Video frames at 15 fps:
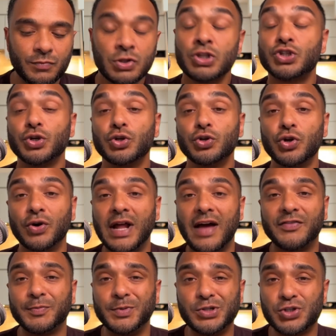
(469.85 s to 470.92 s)
So you don't have to
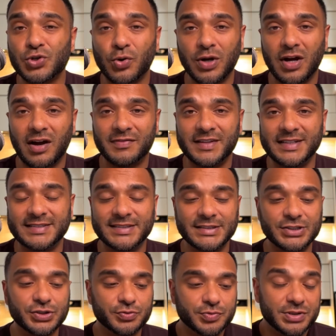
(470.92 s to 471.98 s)
be showing off these
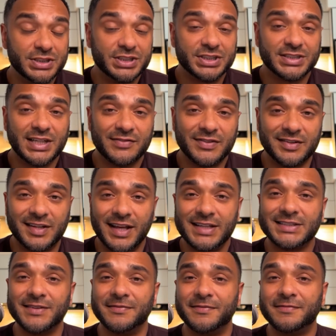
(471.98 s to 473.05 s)
things. You really just have to take
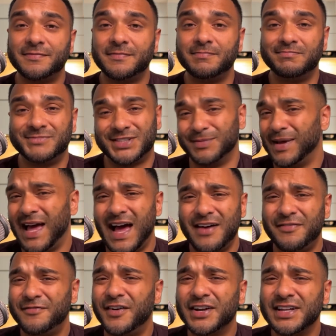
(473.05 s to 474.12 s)
some half
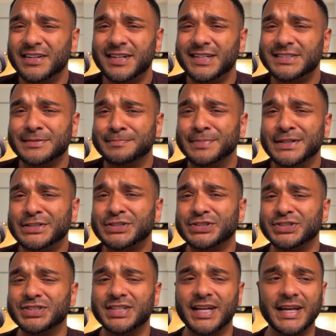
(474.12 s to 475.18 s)
fucking decent pictures.